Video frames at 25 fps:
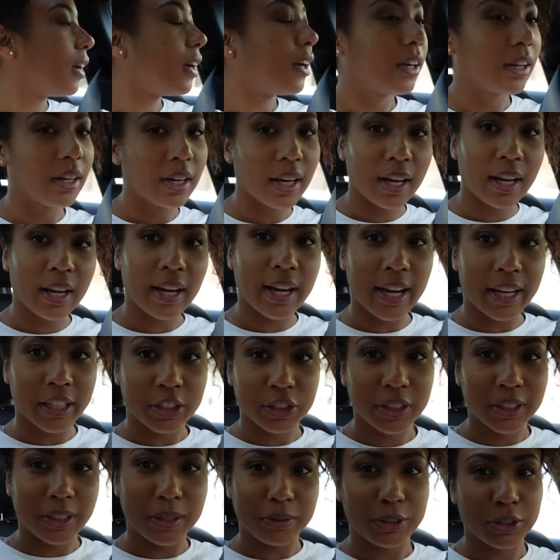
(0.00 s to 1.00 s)
and I
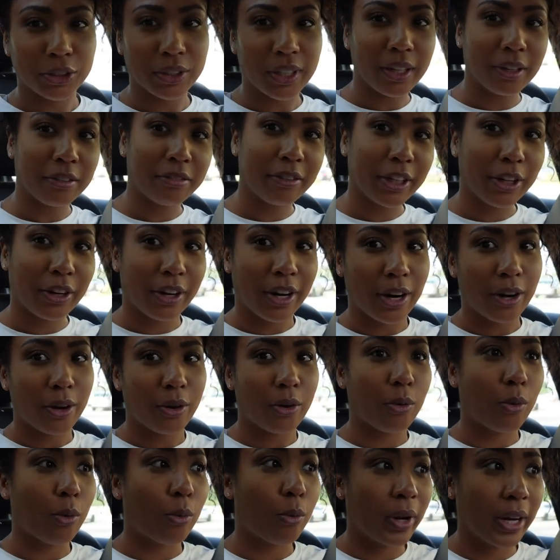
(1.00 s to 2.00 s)
actually was trying to figure
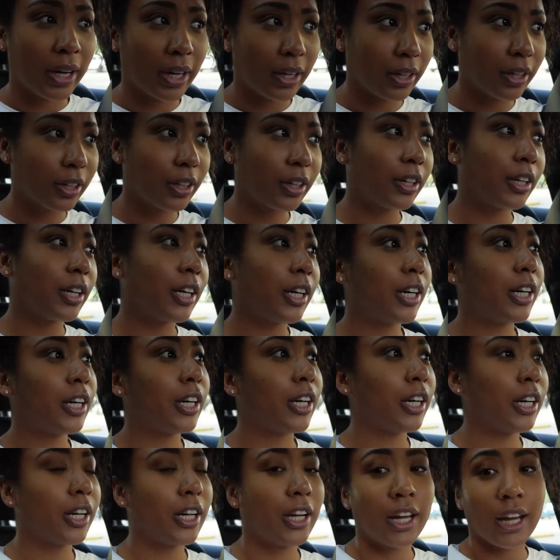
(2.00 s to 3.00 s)
out where
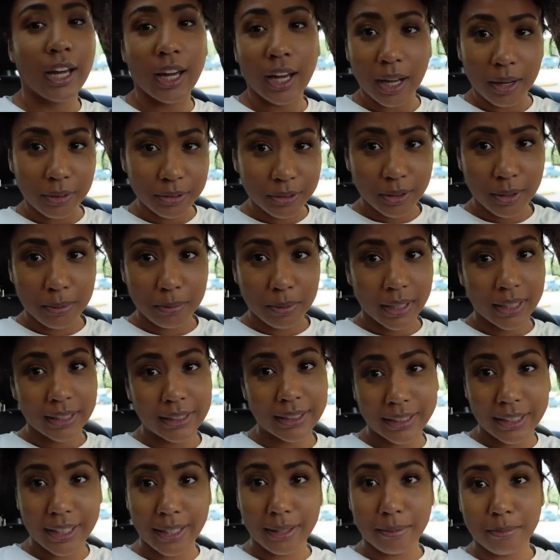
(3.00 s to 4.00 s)
I was gonna place it